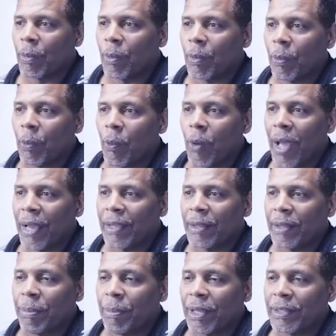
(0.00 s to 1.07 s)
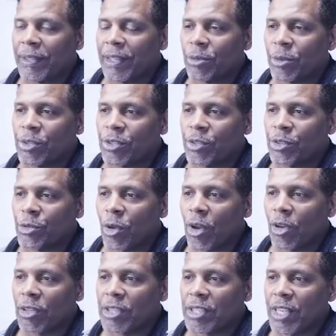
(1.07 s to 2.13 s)
wacky, but this was your
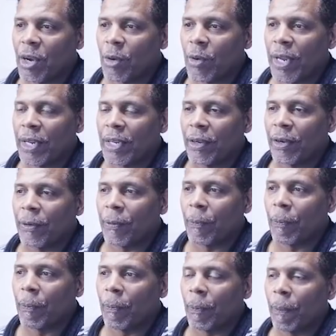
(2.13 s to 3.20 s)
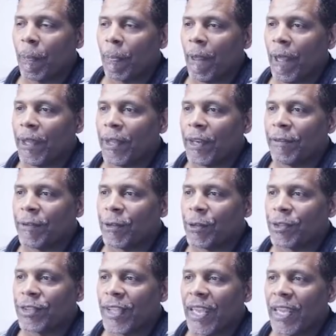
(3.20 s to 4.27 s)
strong sell right here. And then if you
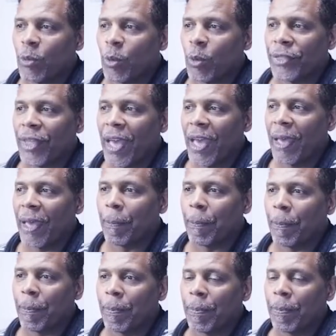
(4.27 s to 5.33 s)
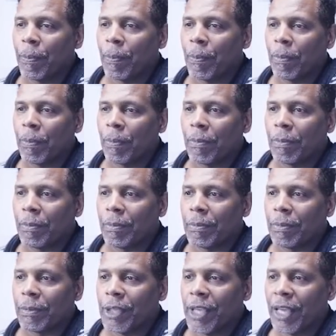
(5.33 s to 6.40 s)
stayed with that,
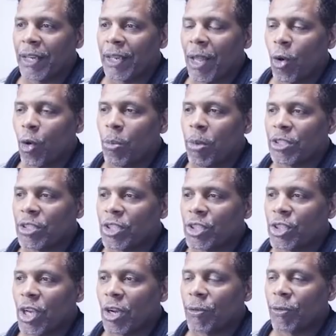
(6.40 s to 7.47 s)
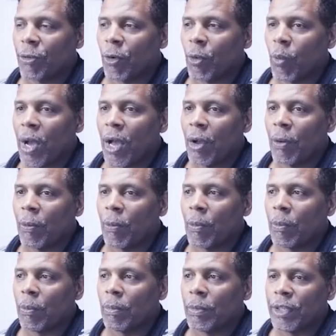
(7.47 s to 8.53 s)
you had a whole bunch of junk for a while.
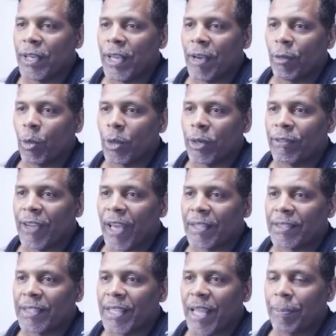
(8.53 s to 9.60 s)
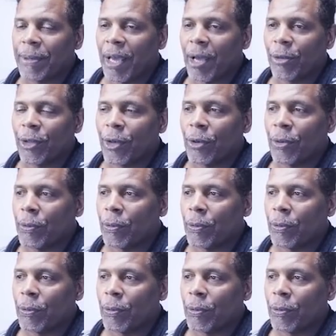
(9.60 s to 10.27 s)
You never would have gotten stopped out though.